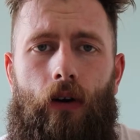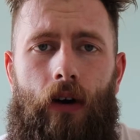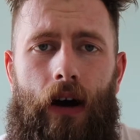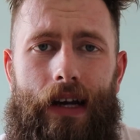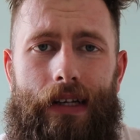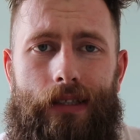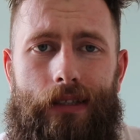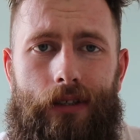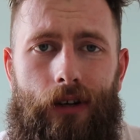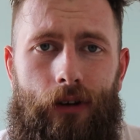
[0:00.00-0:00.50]

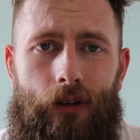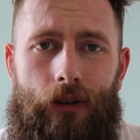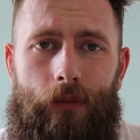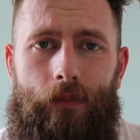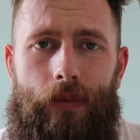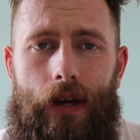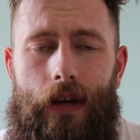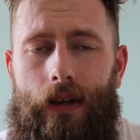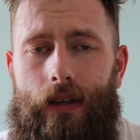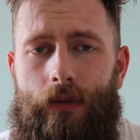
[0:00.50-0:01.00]
Right, so the
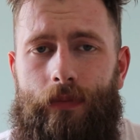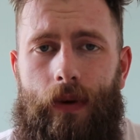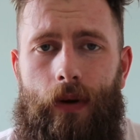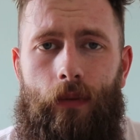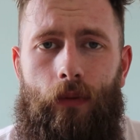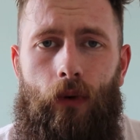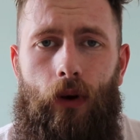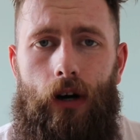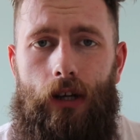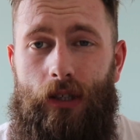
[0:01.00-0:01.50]
beard has
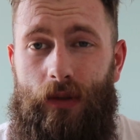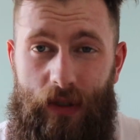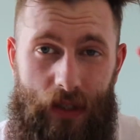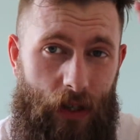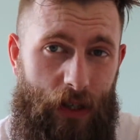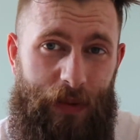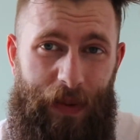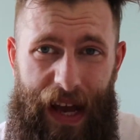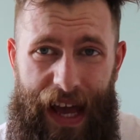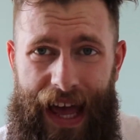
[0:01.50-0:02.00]
been washed, so
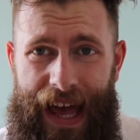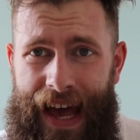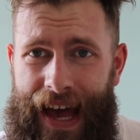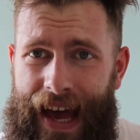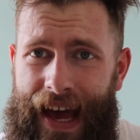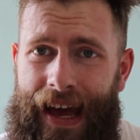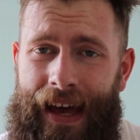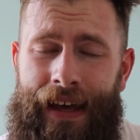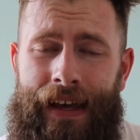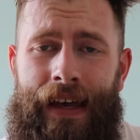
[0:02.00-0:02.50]
is my hair,